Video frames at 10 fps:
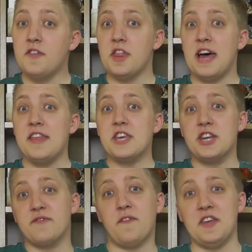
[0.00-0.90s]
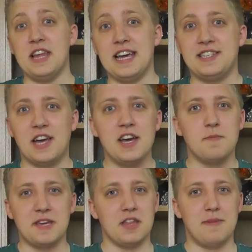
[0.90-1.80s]
Other than that, the only other thing that
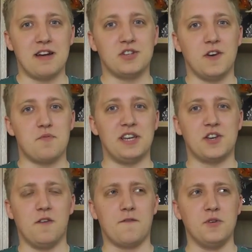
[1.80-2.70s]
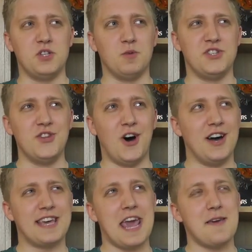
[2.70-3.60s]
excited me in the Microsoft press conference was
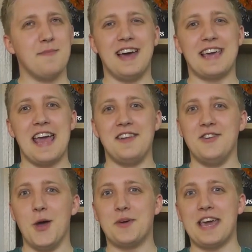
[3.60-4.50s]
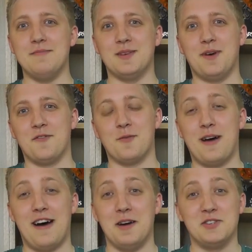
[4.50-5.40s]
not a game. Again, no games I'm bothered
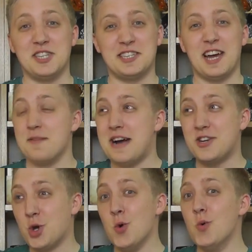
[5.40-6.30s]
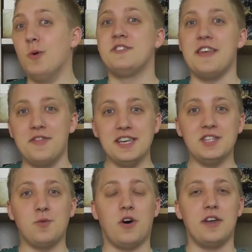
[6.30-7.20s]
about. I'm just excited about tools, and
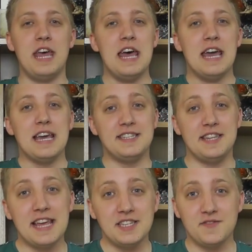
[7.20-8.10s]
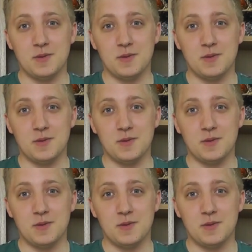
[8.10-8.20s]
this one is native